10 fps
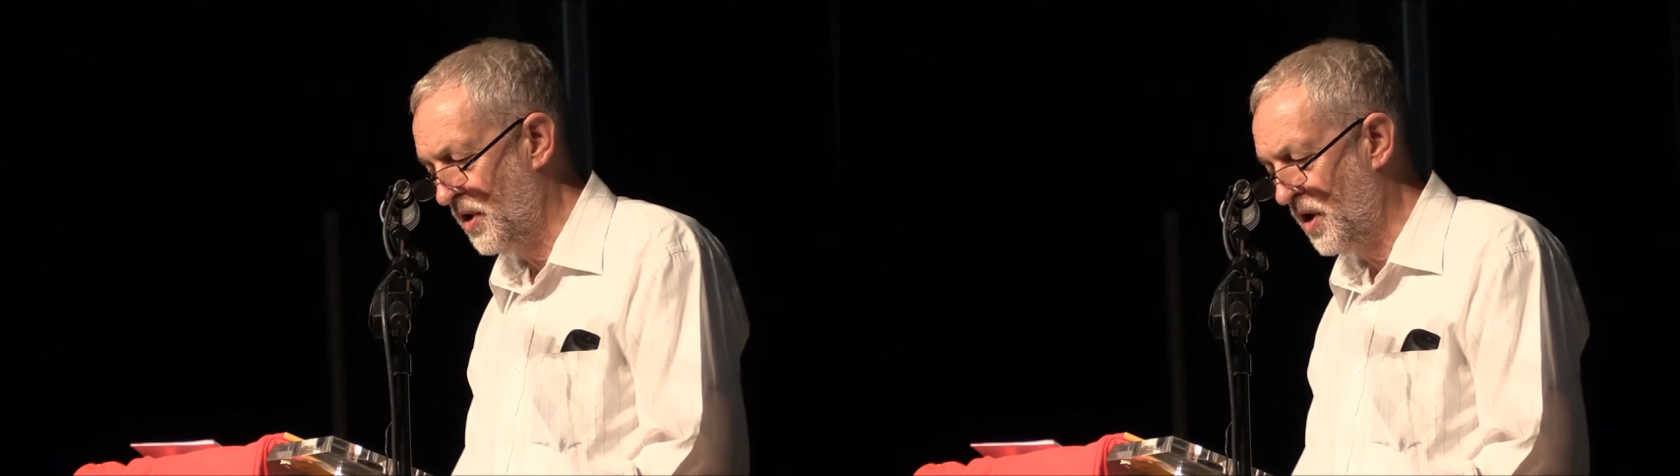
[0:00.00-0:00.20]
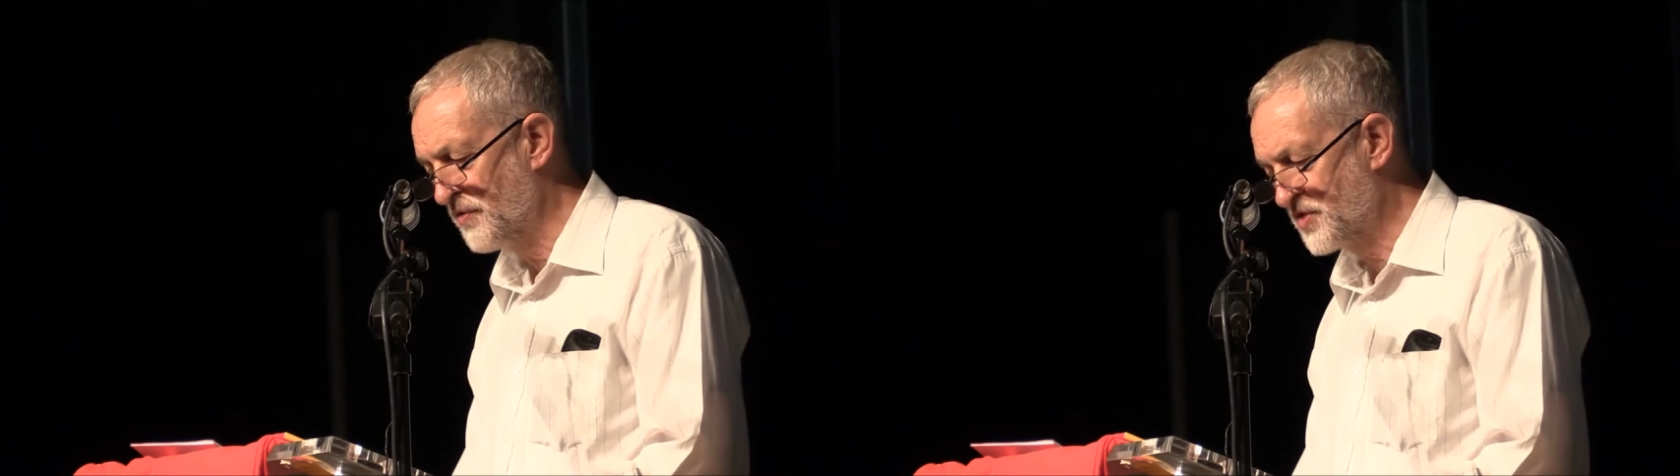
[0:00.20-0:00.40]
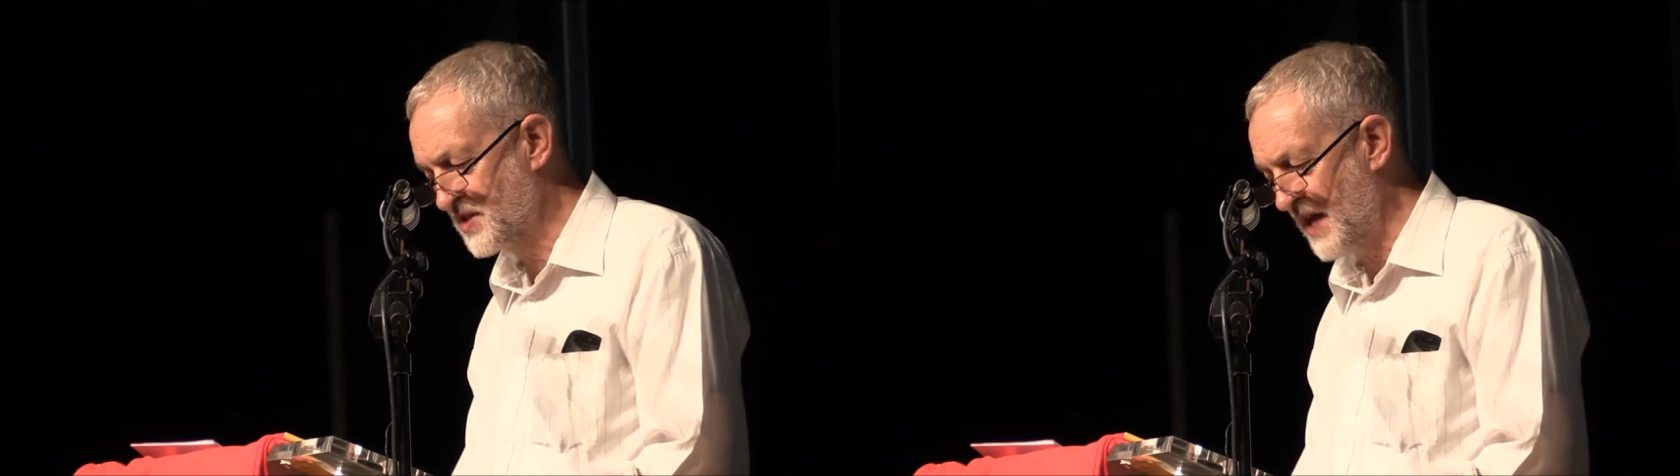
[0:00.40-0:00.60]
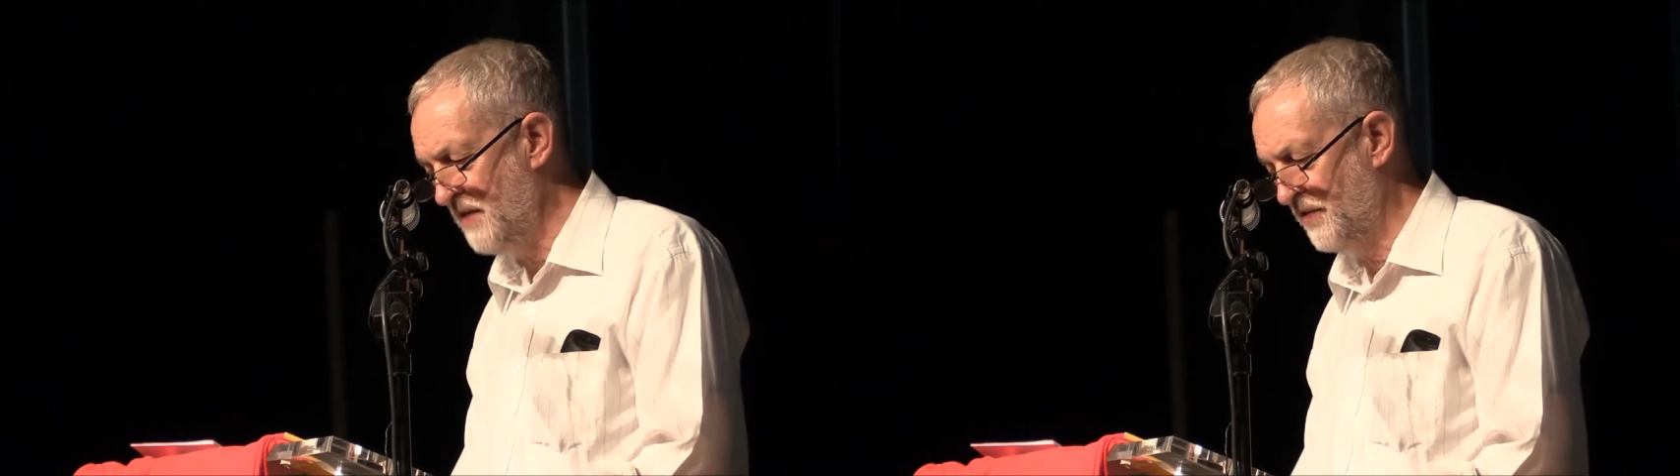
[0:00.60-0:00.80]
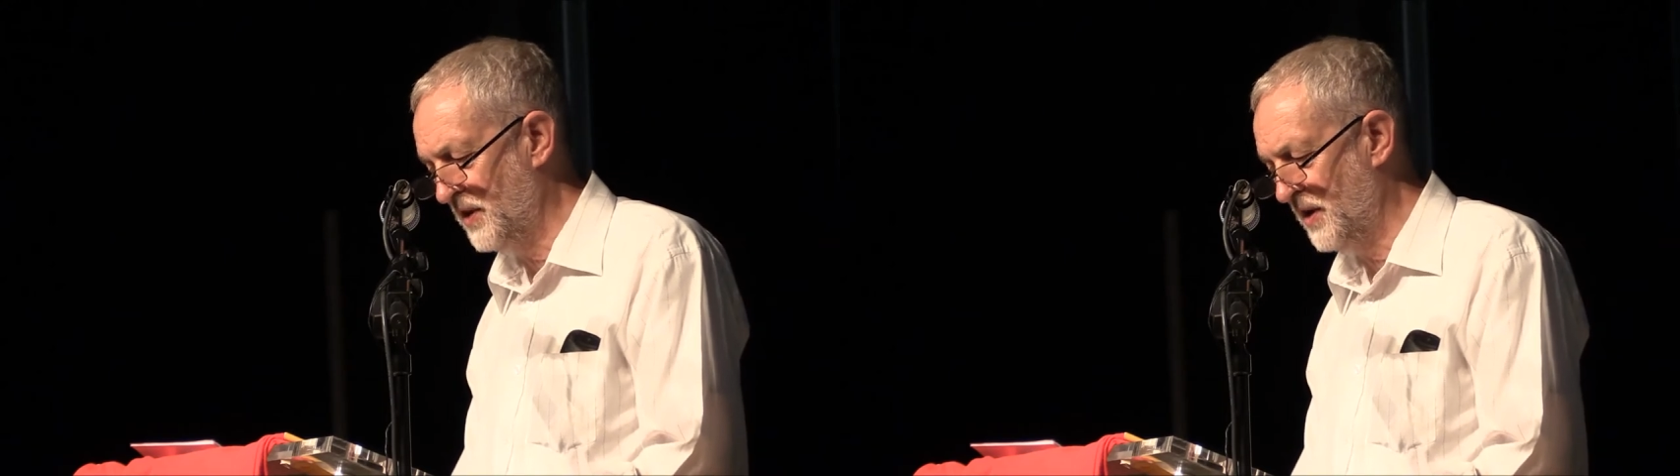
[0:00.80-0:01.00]
of
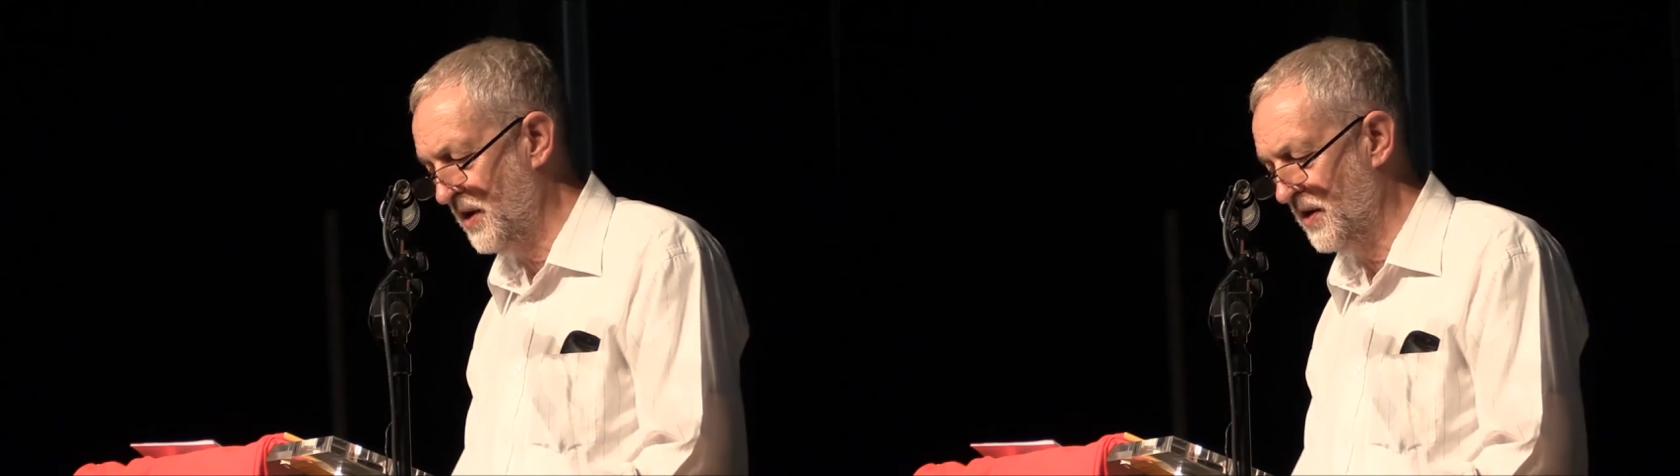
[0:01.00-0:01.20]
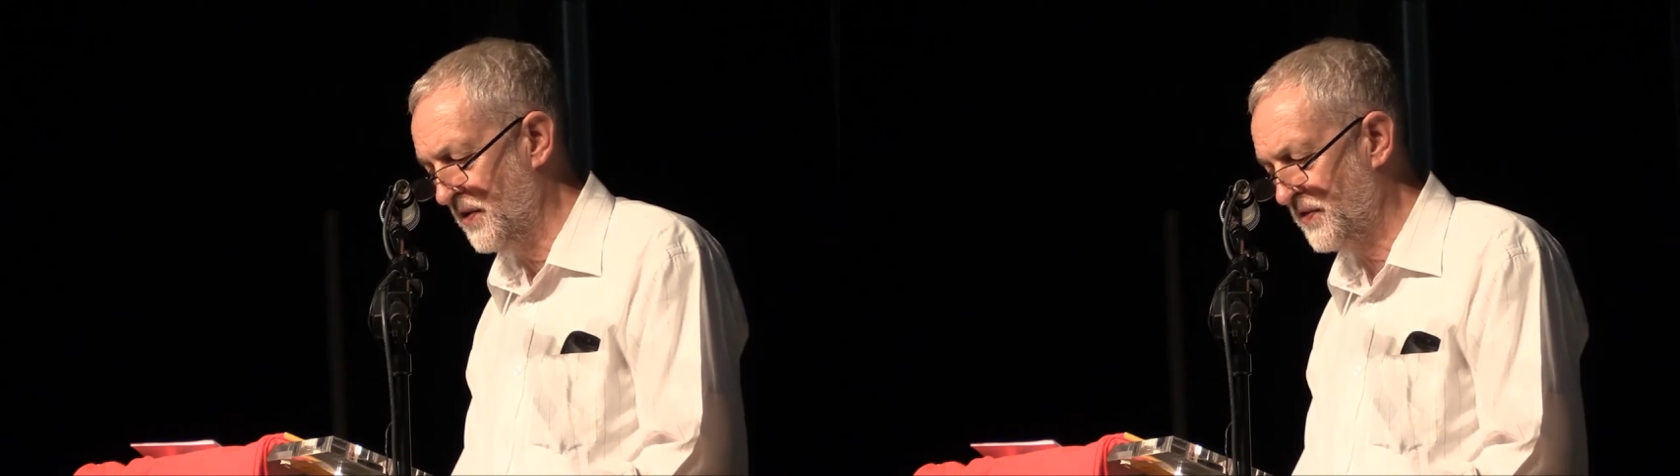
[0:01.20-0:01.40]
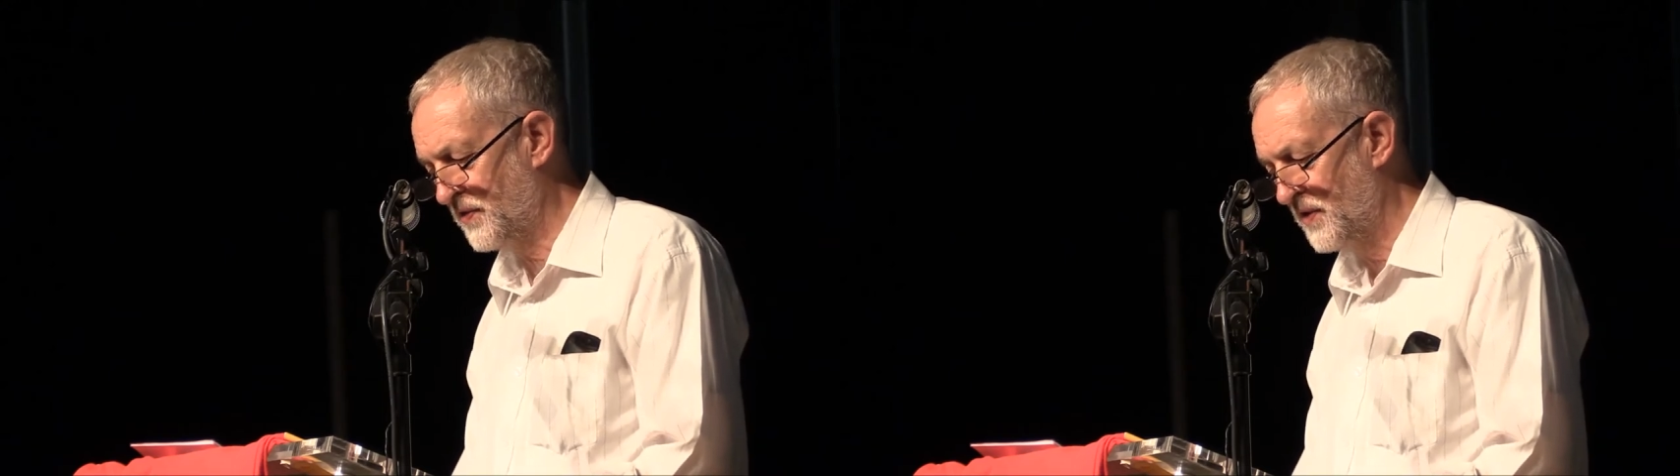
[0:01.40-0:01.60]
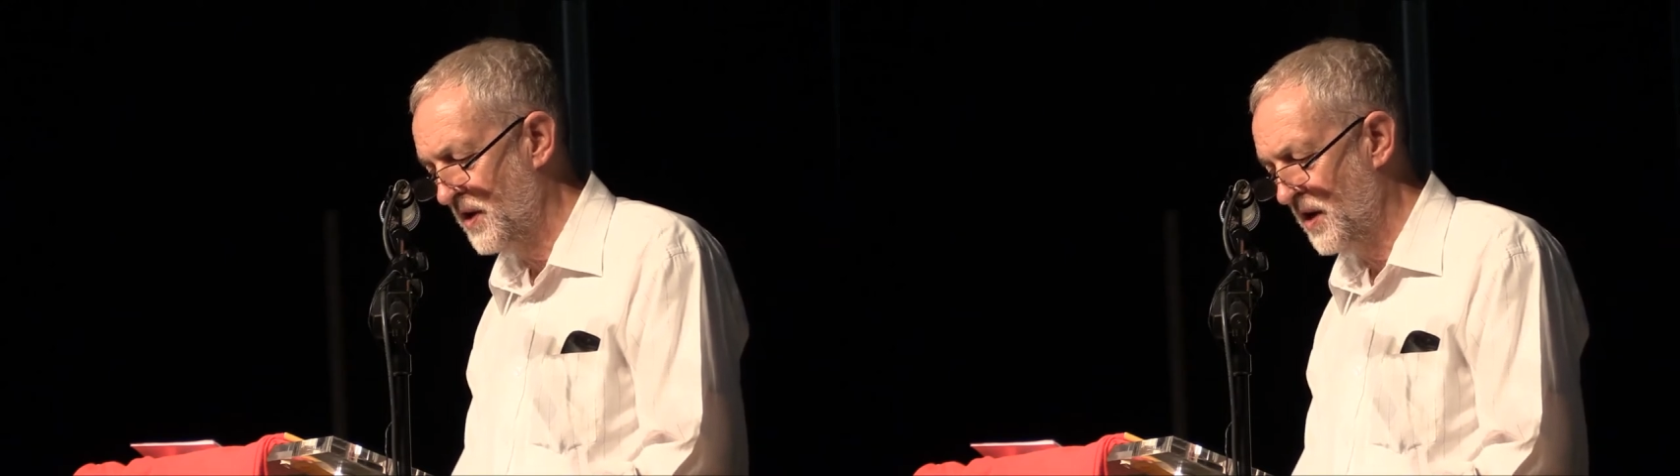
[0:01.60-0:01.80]
saving the earth